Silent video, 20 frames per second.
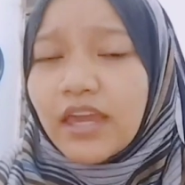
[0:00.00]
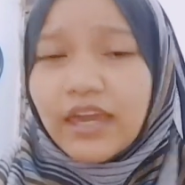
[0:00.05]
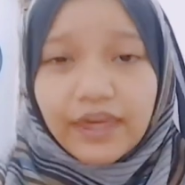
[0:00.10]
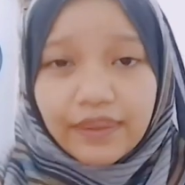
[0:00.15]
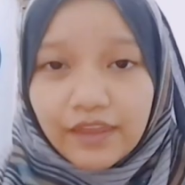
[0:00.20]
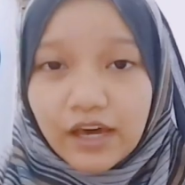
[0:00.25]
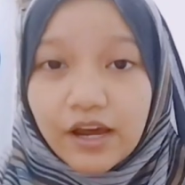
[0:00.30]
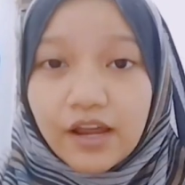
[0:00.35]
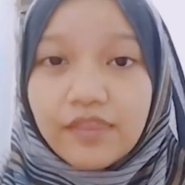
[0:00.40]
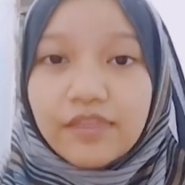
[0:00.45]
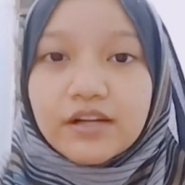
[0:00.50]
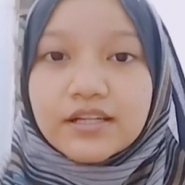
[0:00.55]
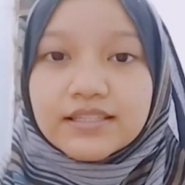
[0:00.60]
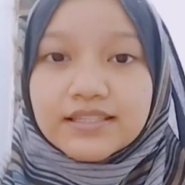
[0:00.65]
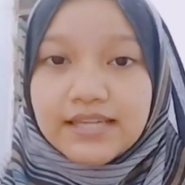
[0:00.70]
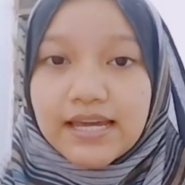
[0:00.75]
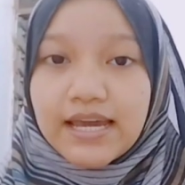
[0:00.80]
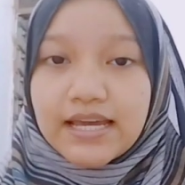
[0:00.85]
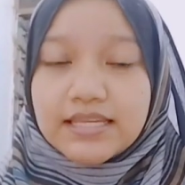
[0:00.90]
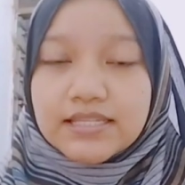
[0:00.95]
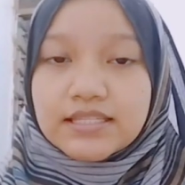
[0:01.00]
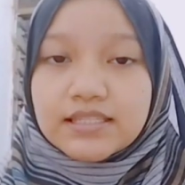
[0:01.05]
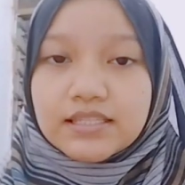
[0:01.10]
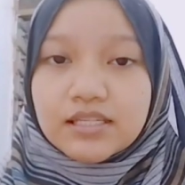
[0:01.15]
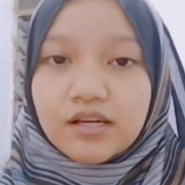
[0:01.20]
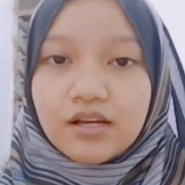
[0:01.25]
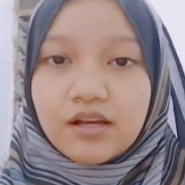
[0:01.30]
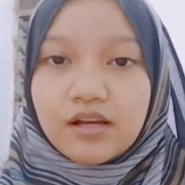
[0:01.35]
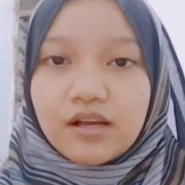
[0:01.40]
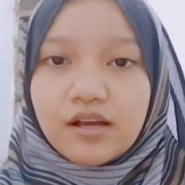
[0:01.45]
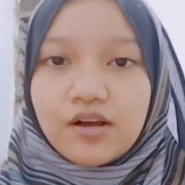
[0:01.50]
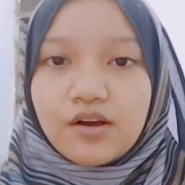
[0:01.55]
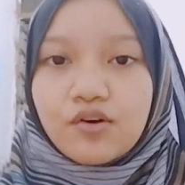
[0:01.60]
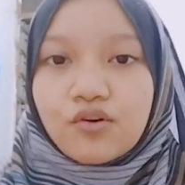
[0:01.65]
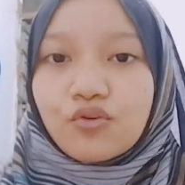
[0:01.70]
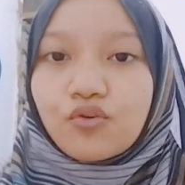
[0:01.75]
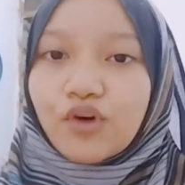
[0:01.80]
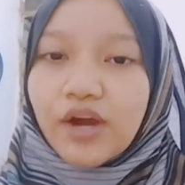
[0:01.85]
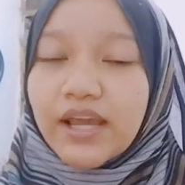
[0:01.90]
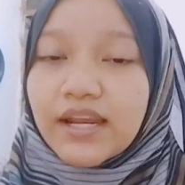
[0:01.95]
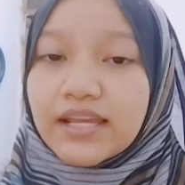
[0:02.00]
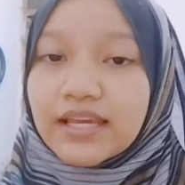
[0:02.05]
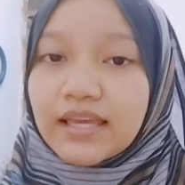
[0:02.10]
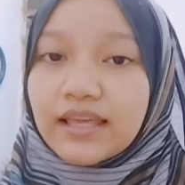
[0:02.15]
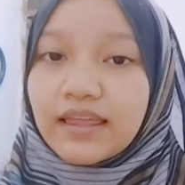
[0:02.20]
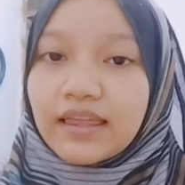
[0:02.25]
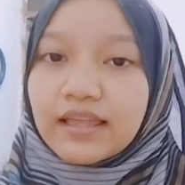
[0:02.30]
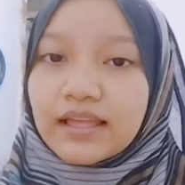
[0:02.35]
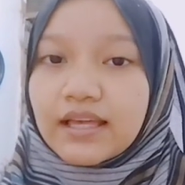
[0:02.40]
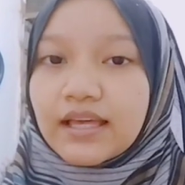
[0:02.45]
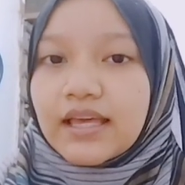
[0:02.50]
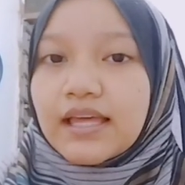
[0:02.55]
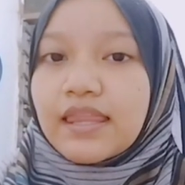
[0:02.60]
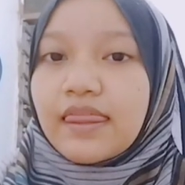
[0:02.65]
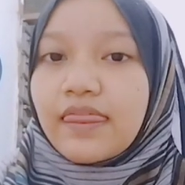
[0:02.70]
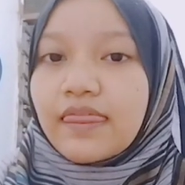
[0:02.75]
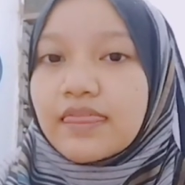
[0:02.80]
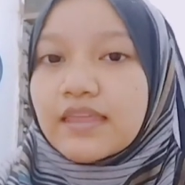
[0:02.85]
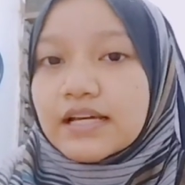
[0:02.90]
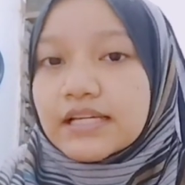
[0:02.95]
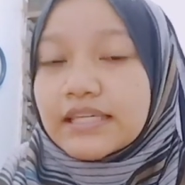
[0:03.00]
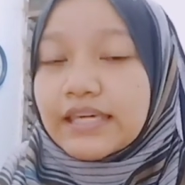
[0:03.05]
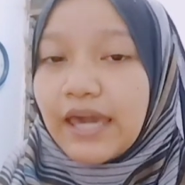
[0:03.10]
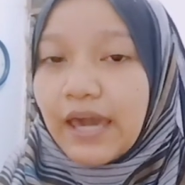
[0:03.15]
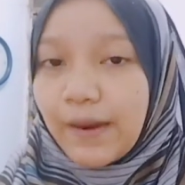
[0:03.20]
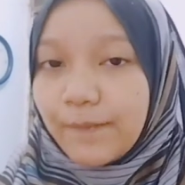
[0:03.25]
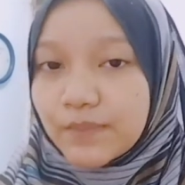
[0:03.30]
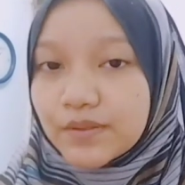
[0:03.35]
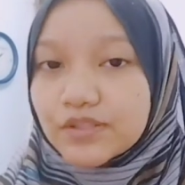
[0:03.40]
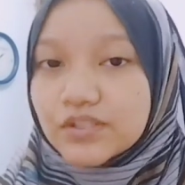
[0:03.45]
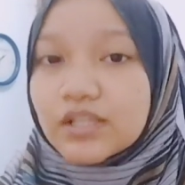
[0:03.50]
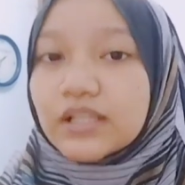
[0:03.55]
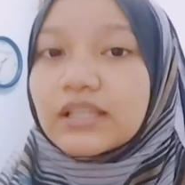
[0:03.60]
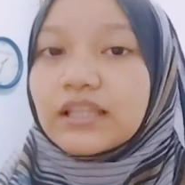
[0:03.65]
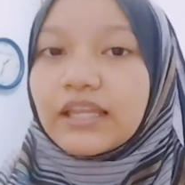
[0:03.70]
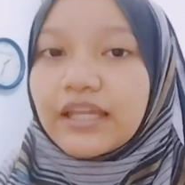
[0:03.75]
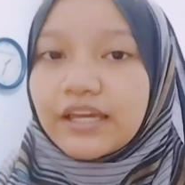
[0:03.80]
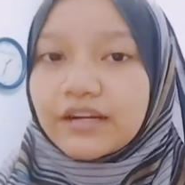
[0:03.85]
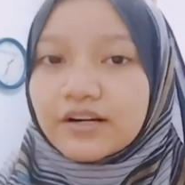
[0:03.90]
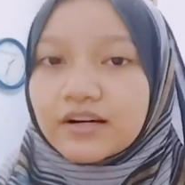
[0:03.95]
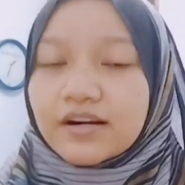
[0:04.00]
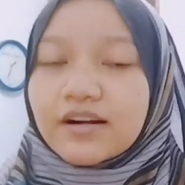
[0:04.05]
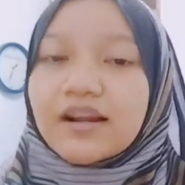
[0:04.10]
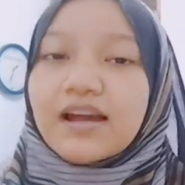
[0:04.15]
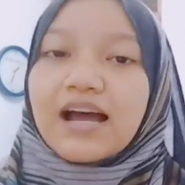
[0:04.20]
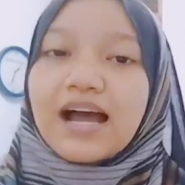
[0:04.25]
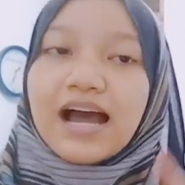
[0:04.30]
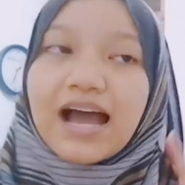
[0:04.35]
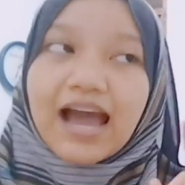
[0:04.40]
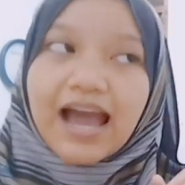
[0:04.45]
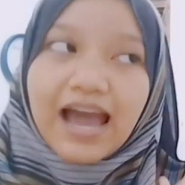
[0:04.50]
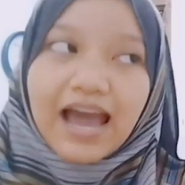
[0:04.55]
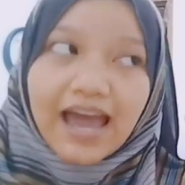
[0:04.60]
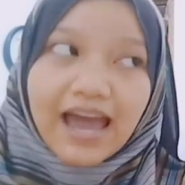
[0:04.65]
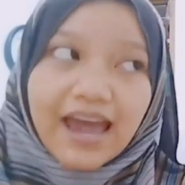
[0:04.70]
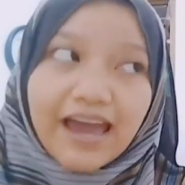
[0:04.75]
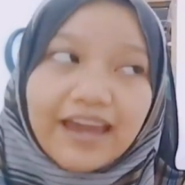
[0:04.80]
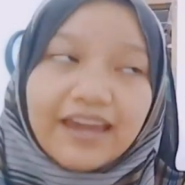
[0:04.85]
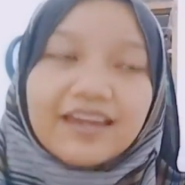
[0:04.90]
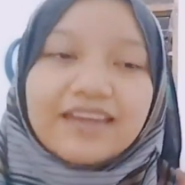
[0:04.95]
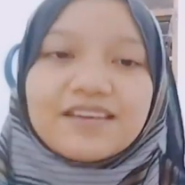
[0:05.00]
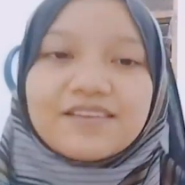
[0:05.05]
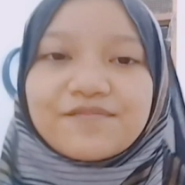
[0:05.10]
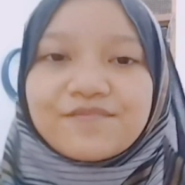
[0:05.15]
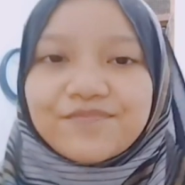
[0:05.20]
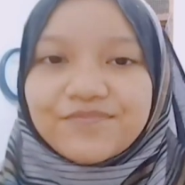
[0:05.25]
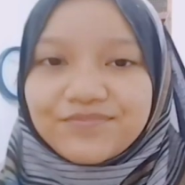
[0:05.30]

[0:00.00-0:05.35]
In other tests, writing the capital letter I,